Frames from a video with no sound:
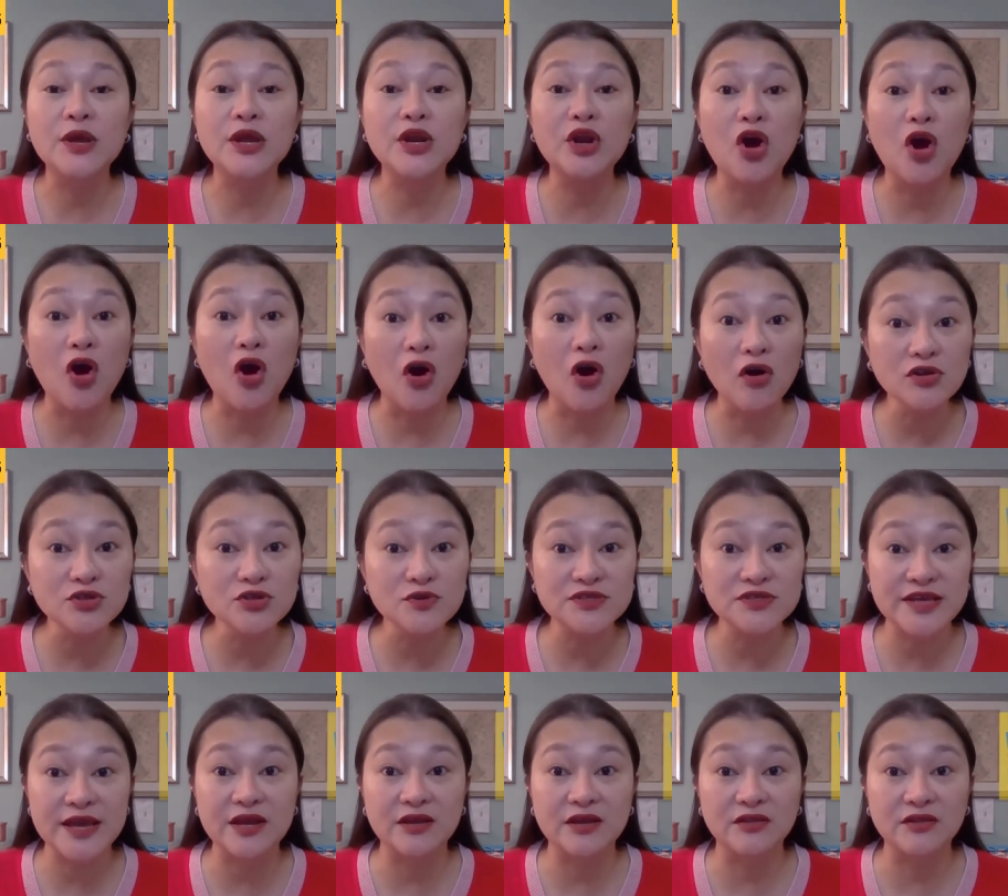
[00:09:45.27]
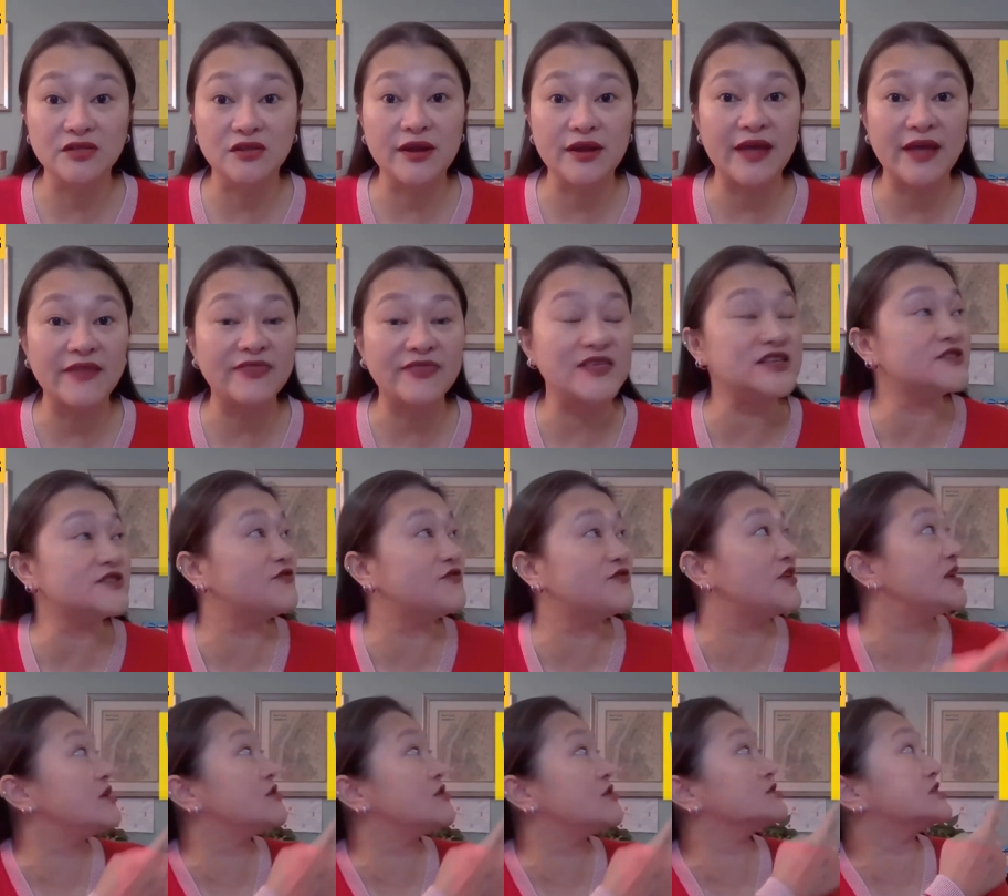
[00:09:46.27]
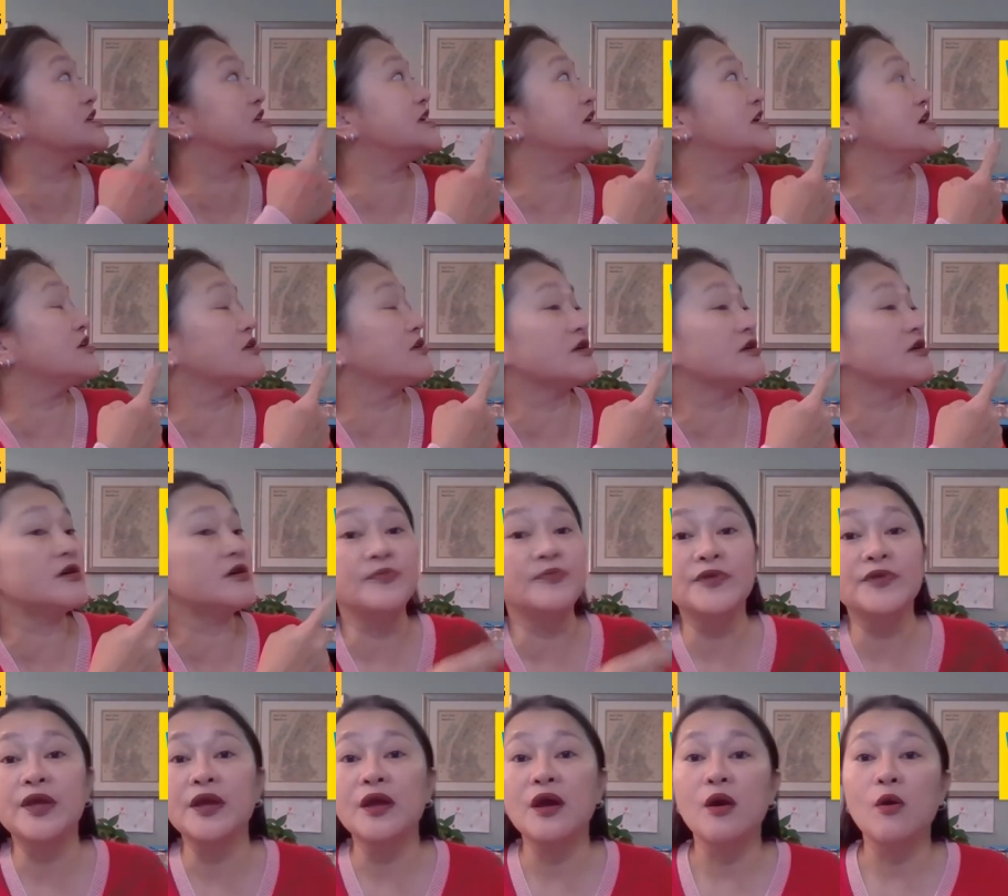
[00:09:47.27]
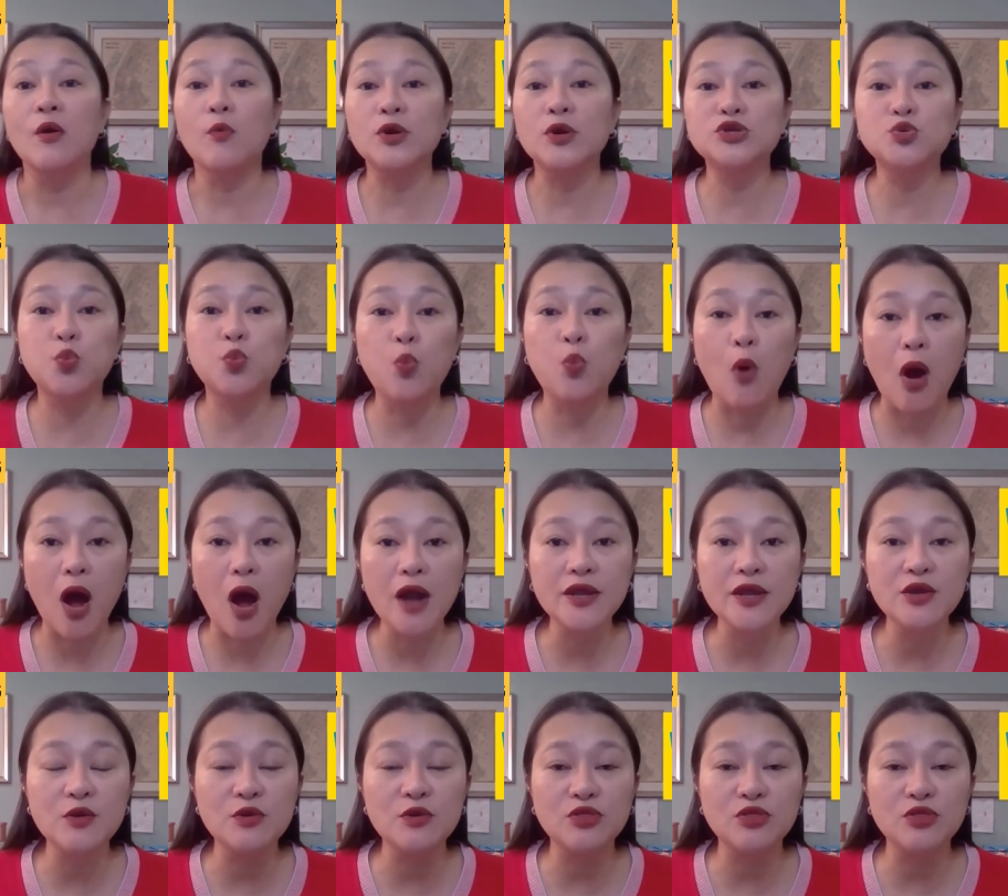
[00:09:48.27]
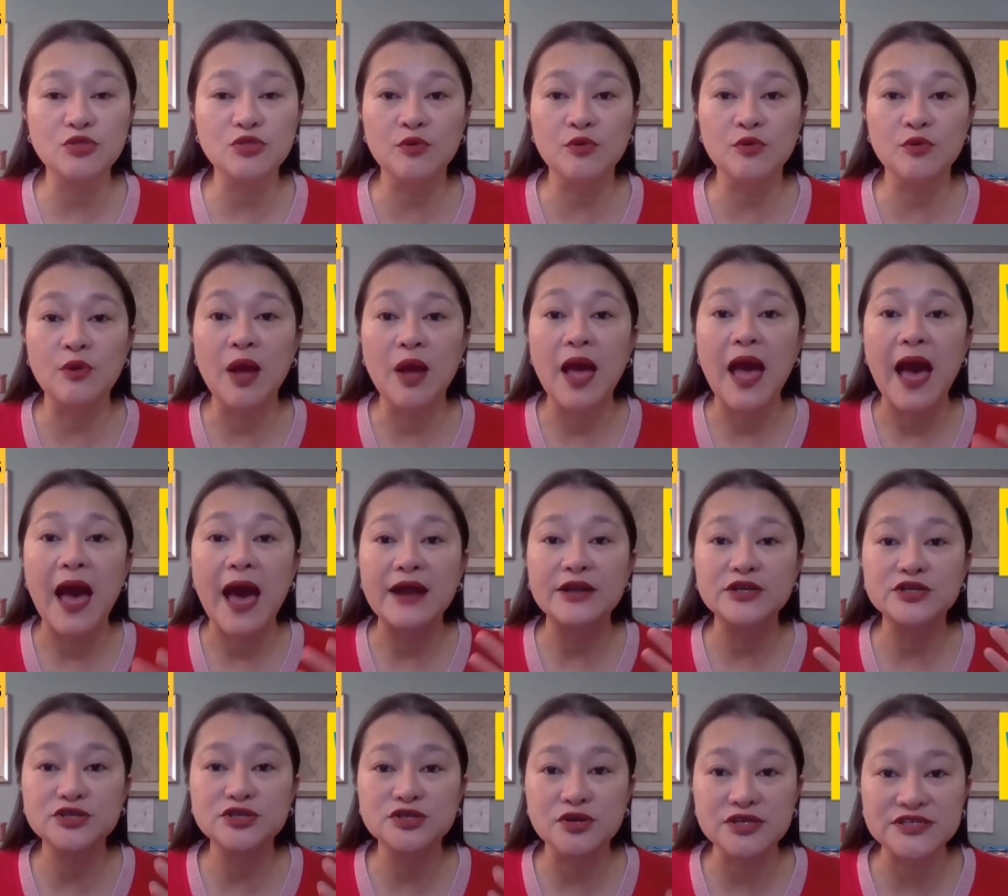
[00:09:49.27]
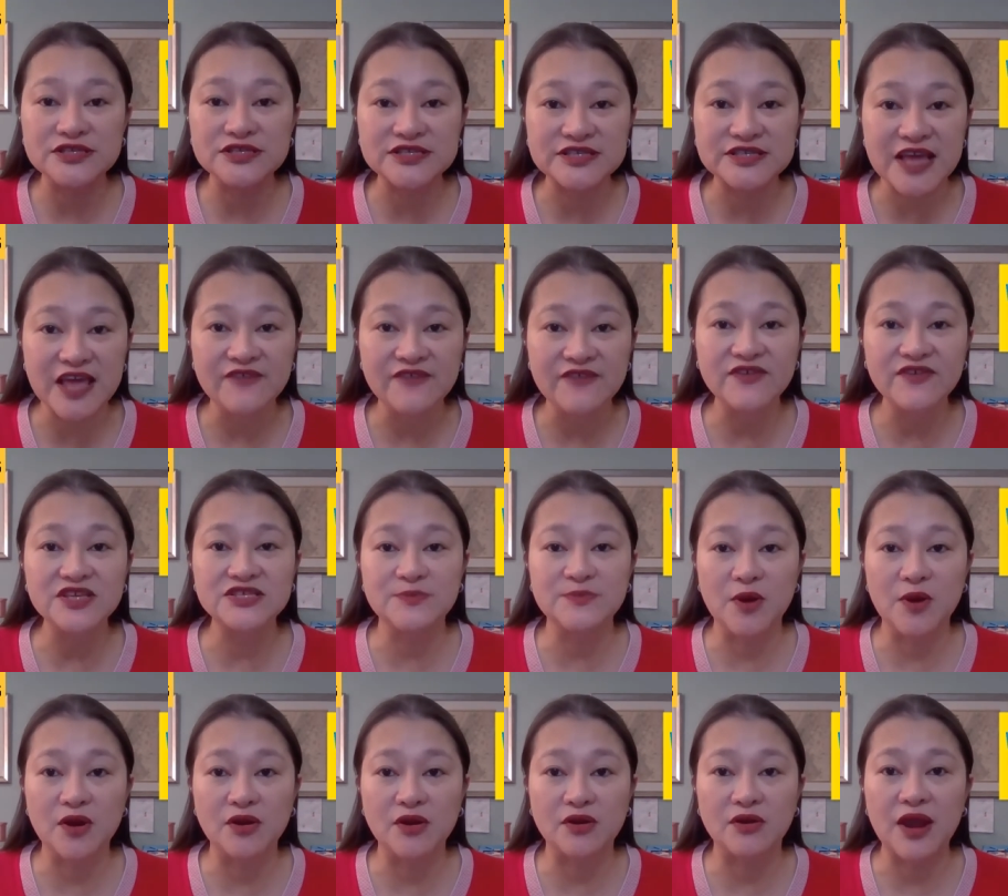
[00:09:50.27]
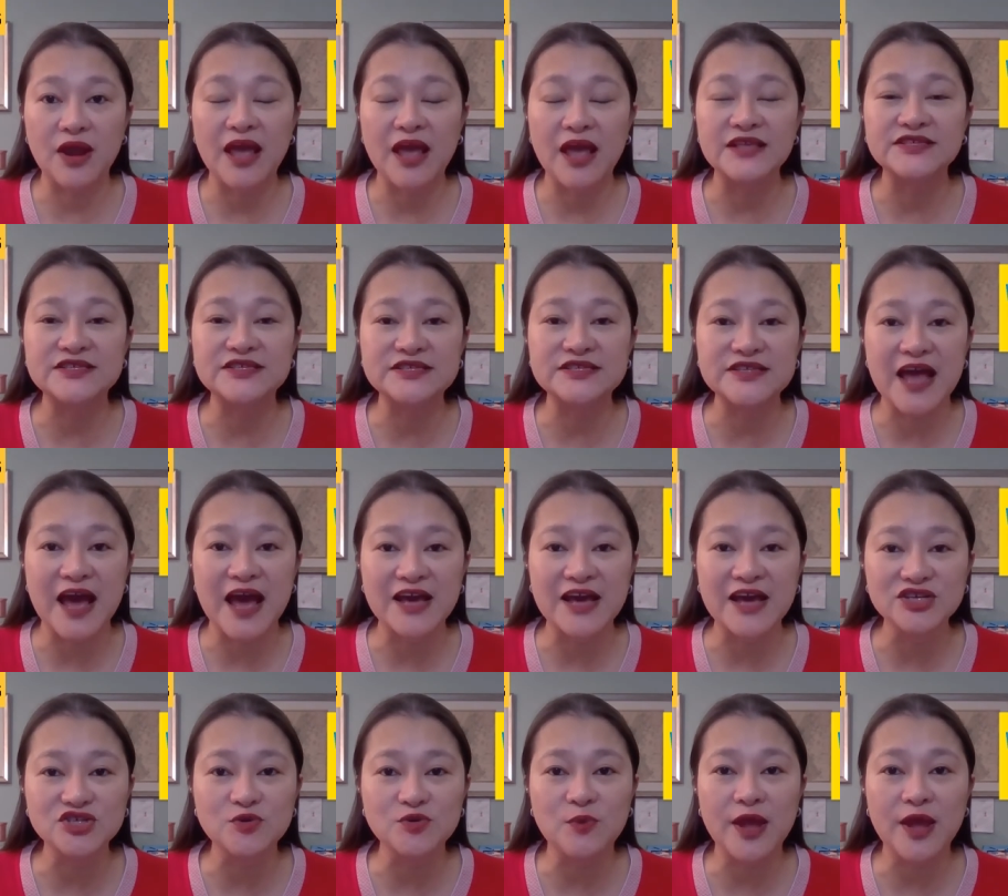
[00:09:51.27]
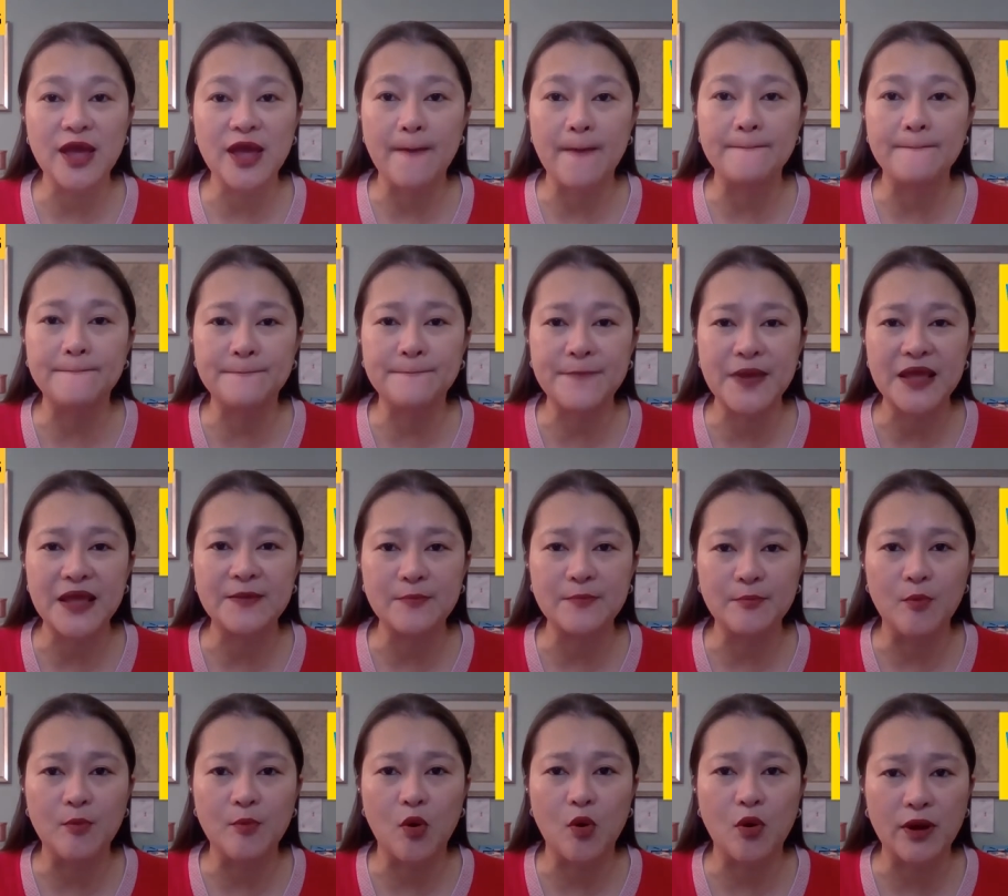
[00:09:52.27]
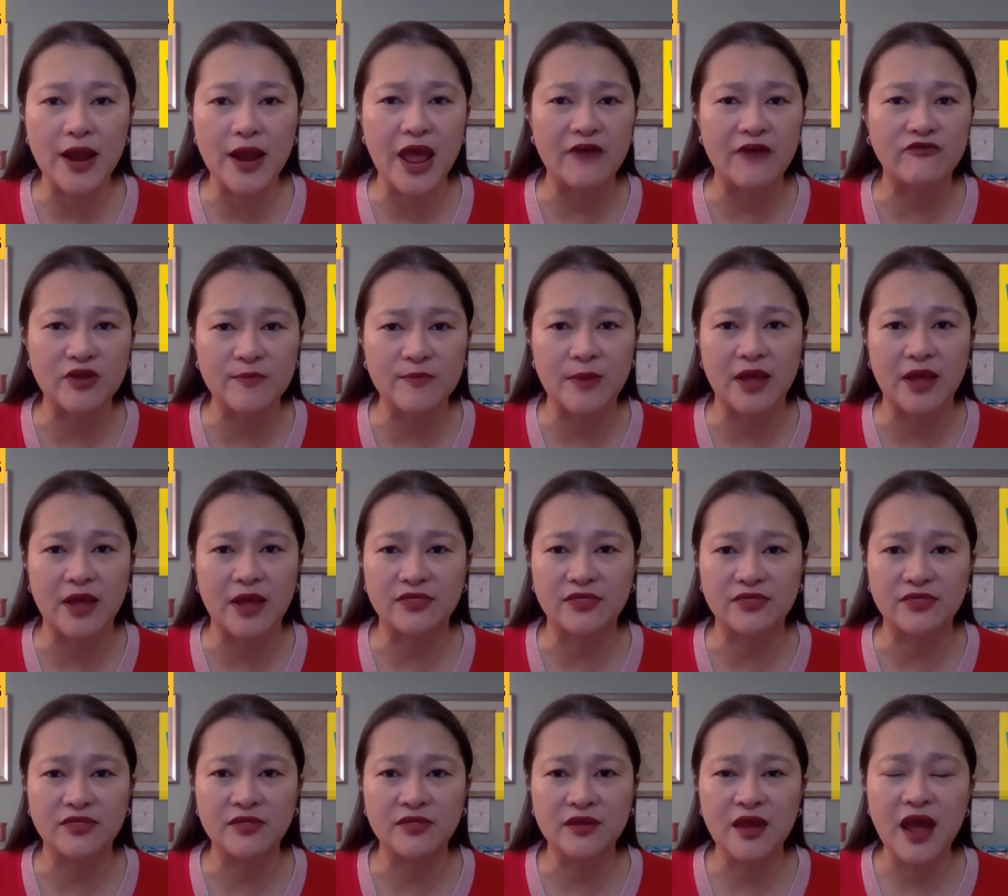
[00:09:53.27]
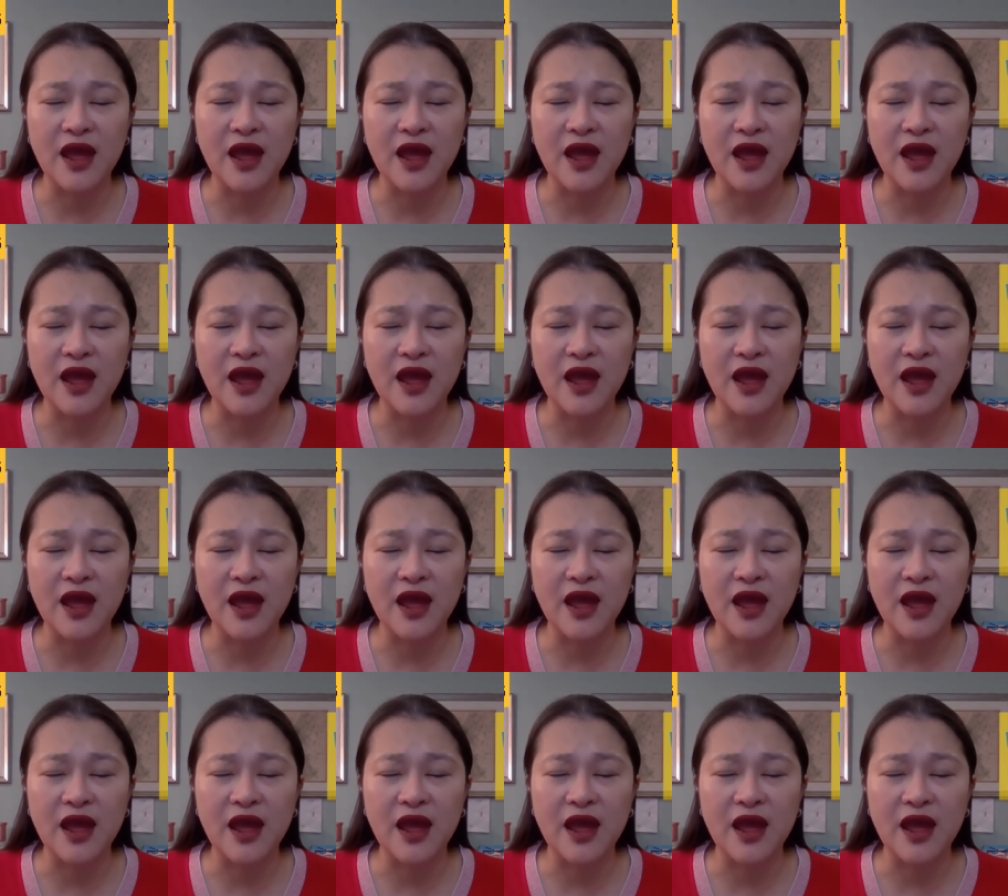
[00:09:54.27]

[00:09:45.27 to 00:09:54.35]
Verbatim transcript: You can also take a look at these videos here, which walk you through how to start saving smarter and stash away a bit more every month,